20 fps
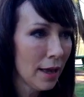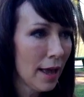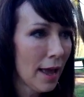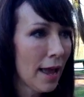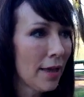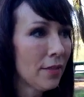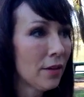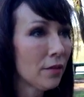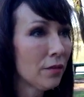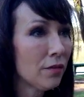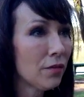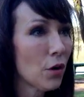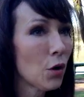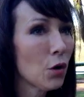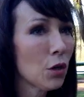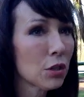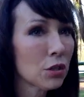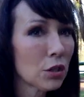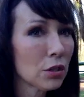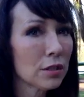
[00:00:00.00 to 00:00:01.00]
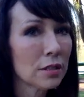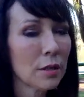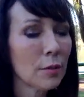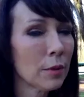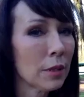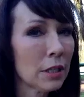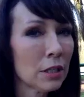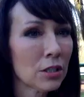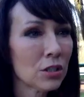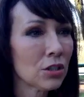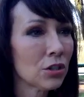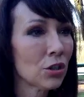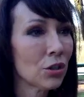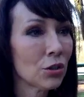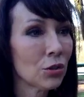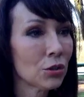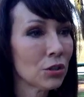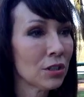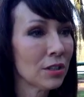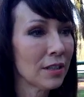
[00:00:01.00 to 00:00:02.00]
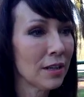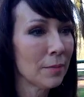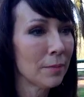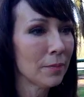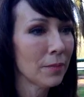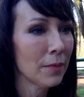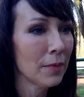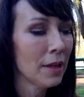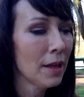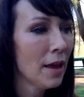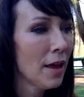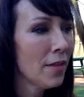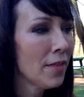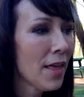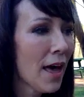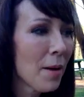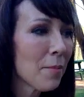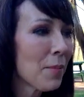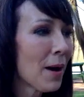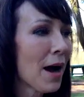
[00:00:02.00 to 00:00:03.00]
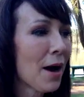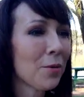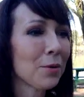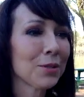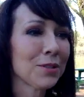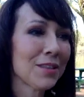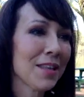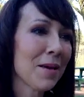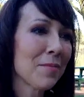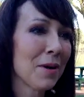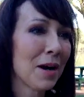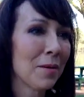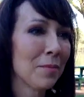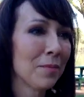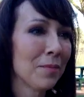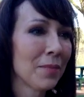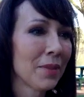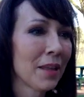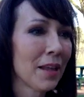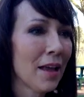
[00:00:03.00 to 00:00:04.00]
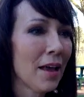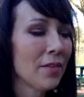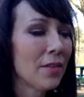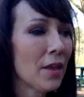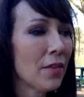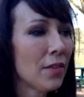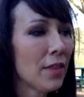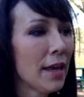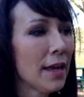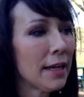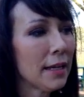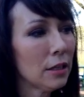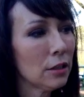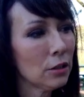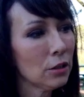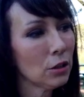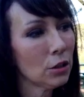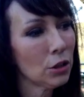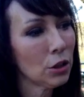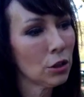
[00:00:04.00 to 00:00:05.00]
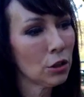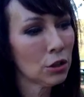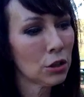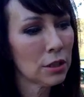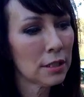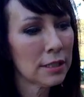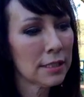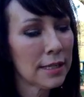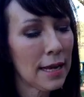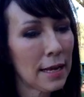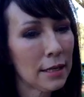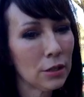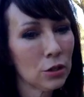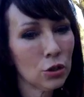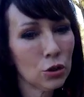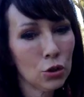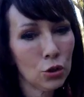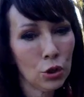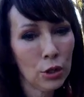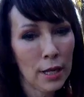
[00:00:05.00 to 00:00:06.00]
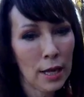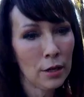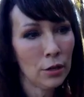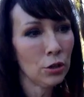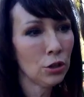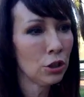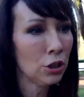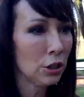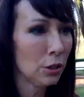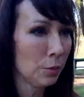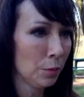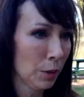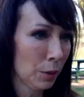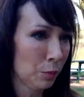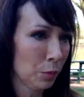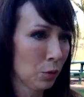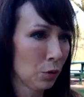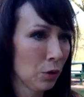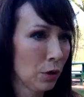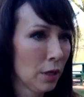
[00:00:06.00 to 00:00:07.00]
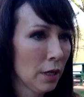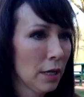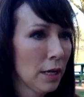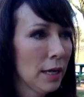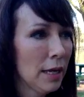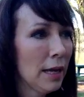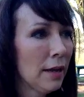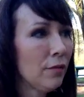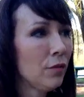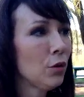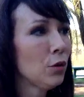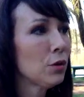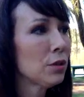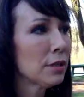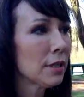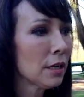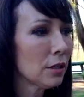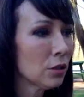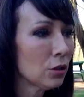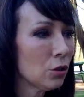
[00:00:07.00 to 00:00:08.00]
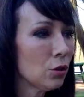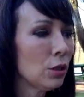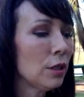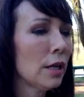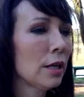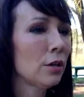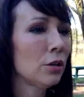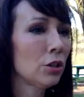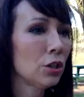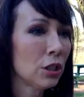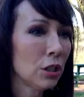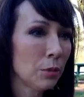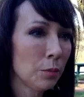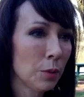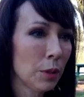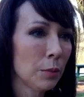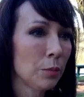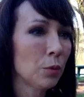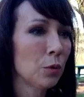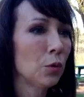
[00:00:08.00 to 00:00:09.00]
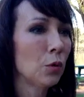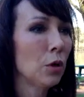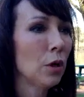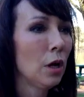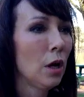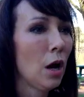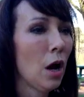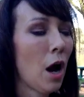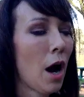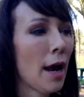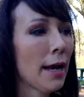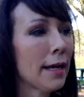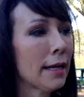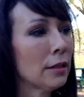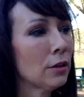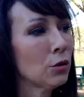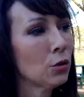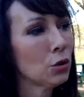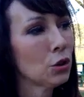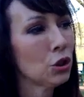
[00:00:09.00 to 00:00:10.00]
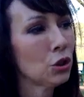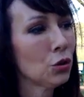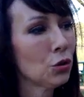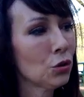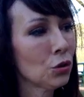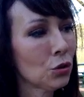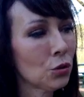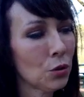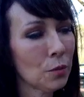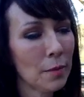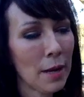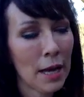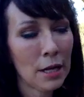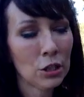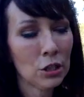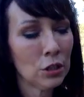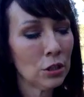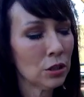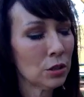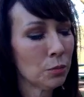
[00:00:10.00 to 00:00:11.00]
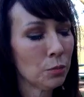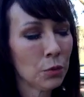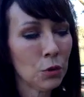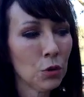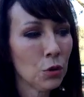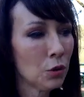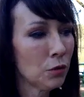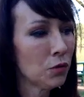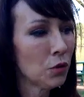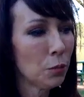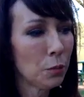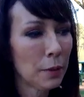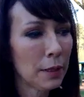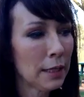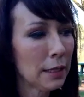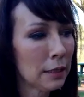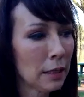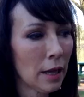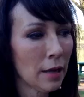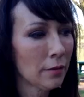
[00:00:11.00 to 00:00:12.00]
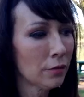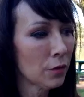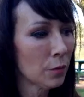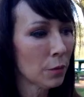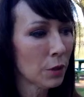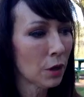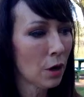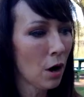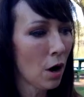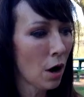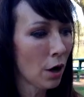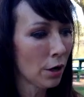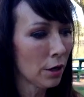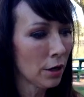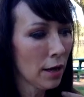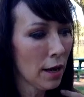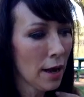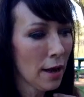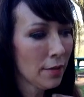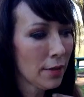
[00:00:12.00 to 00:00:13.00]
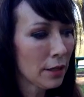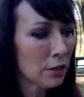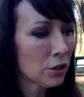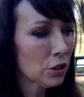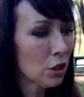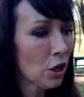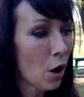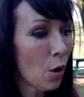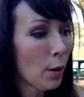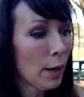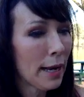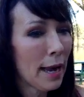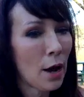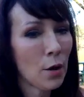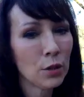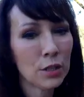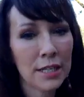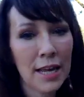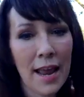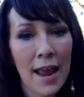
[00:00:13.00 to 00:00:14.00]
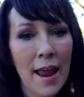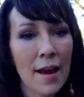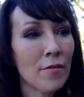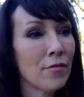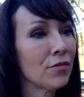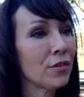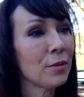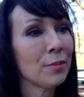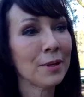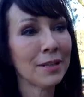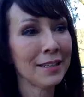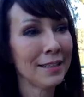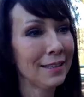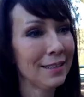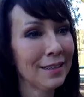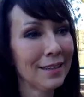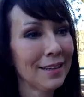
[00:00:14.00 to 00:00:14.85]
and then focus on something external to them, that powers them up, that they can learn to send good energy to people. If you send good energy to people, I get little children to imagine this beautiful pink light from their heart that's going out to everybody.